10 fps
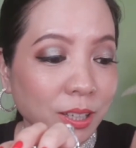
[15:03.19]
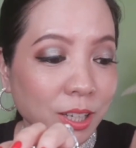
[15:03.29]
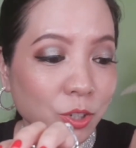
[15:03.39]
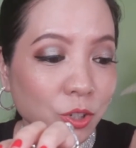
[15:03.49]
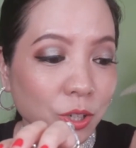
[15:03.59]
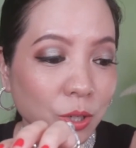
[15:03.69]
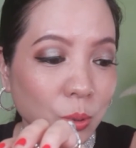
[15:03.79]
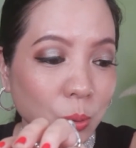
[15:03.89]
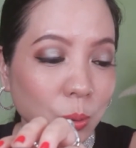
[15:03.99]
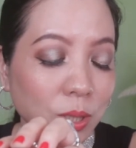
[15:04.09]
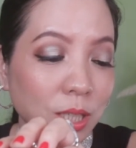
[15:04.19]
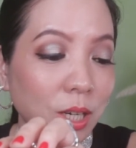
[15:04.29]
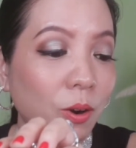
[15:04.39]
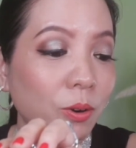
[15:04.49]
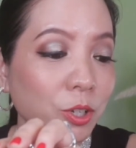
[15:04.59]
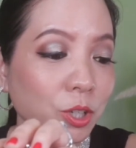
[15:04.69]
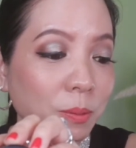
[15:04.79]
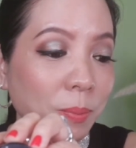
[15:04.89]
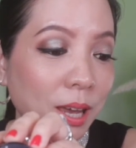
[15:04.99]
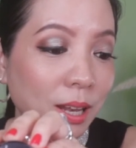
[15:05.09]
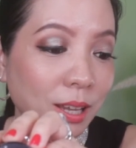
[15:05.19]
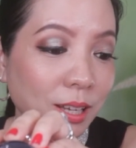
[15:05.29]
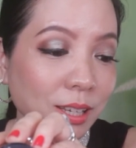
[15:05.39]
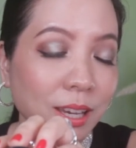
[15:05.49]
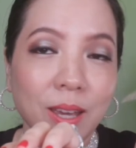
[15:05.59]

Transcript: texture to the original palette,